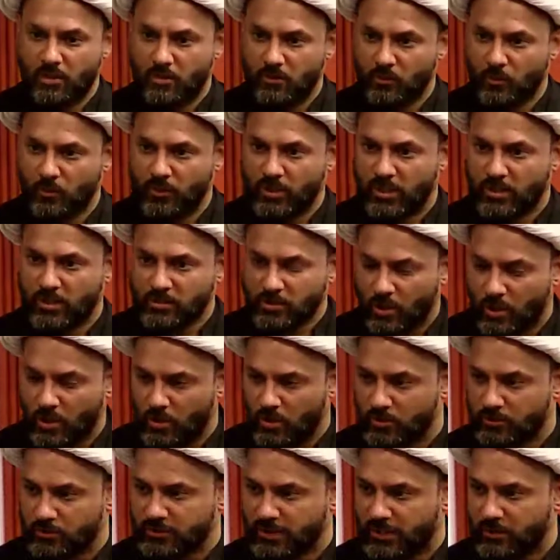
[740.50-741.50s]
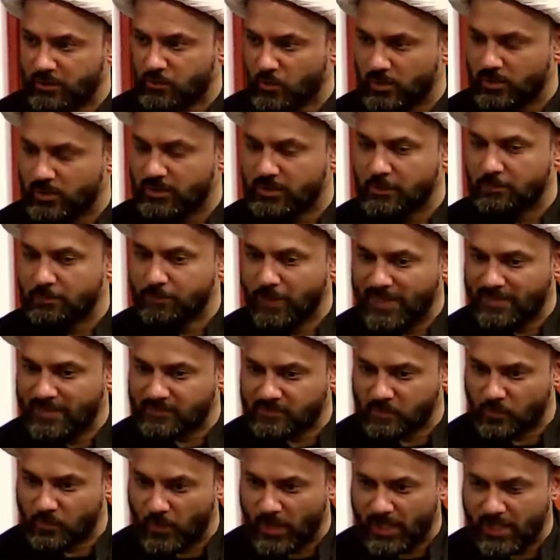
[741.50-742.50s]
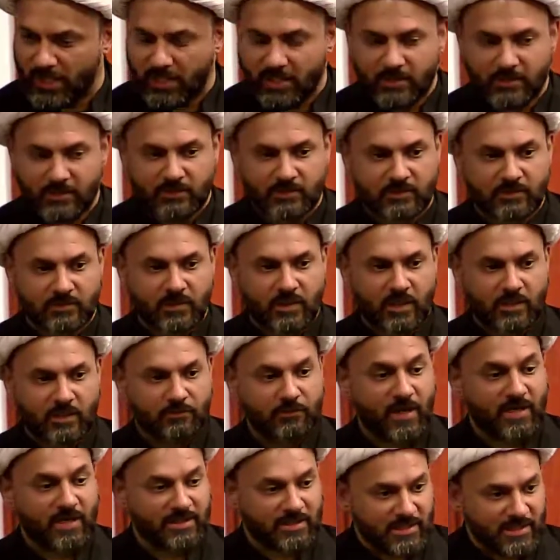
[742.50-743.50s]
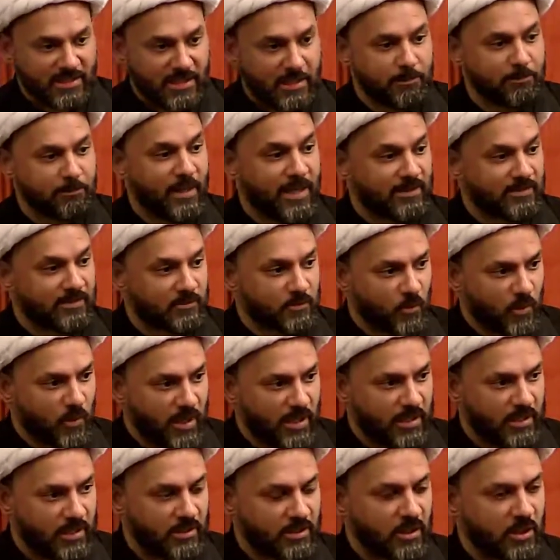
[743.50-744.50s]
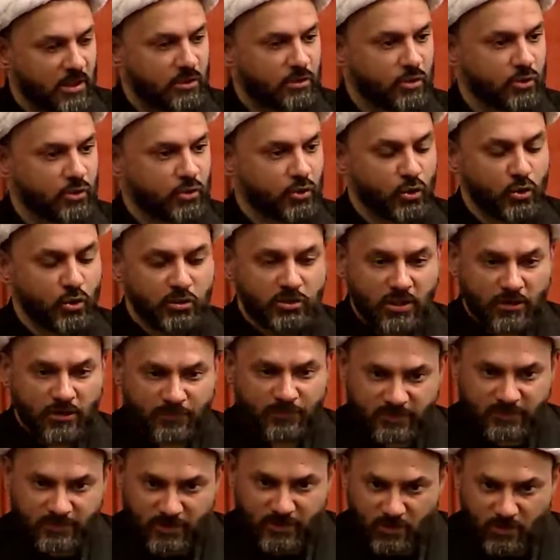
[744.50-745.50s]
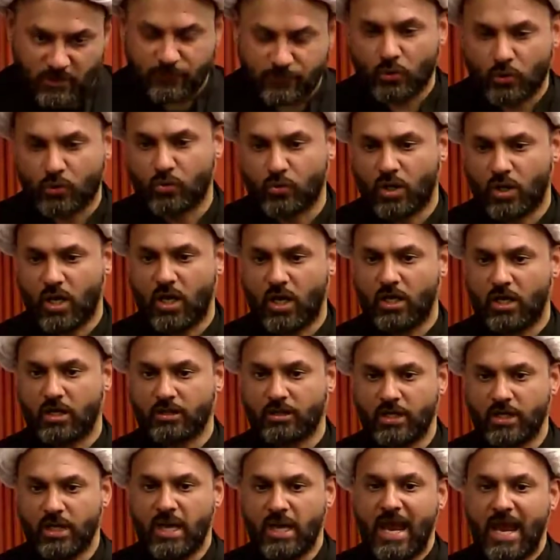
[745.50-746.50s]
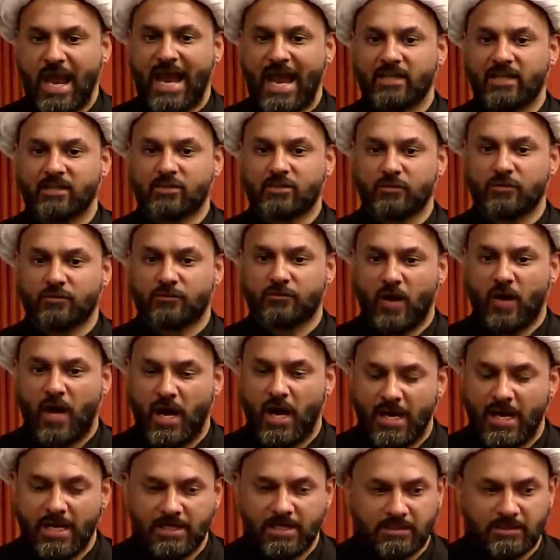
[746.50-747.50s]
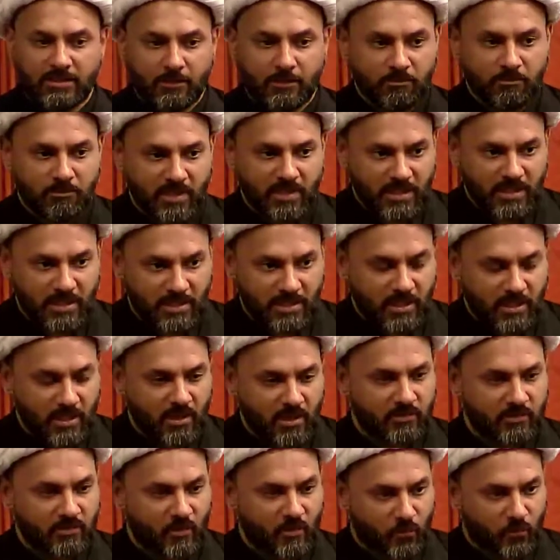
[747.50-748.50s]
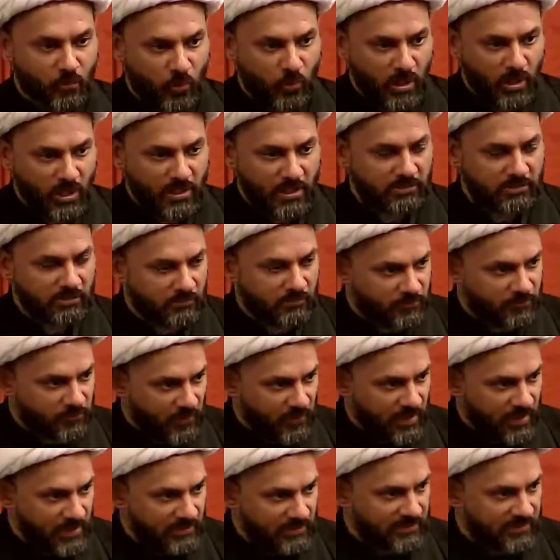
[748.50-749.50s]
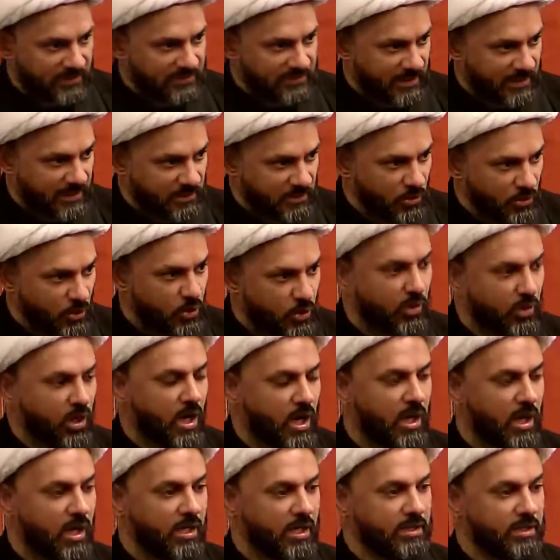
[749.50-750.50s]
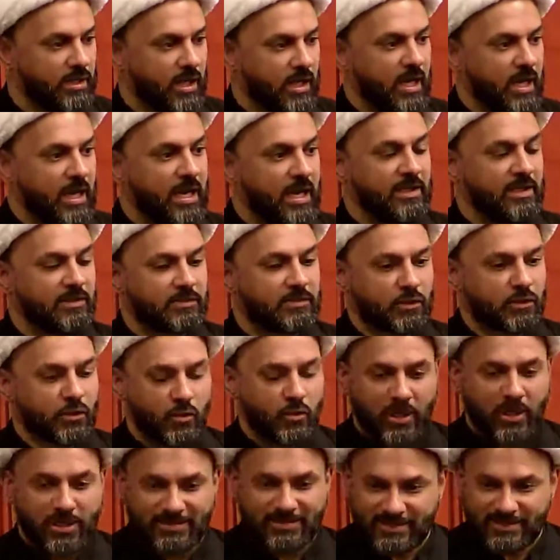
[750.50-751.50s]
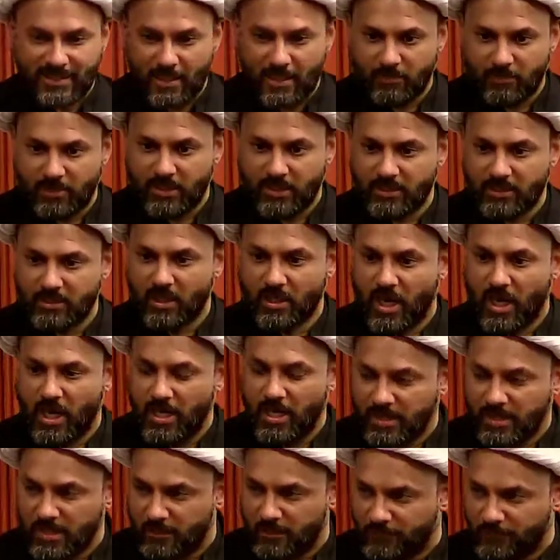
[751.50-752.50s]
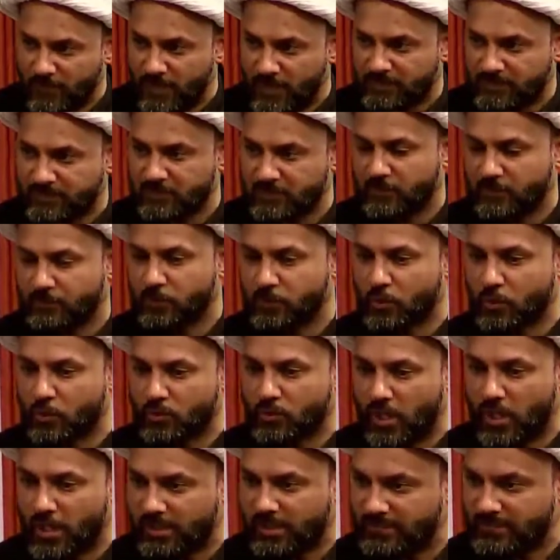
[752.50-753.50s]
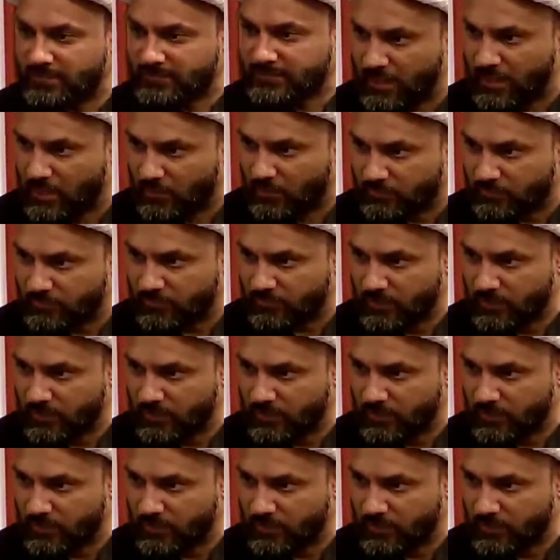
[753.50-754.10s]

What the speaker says: we are told that one of the best ways, in fact the best way to do tafsir of the Quran and to find the meanings of words and phrases in the Quran is to examine other verses of the Quran itself.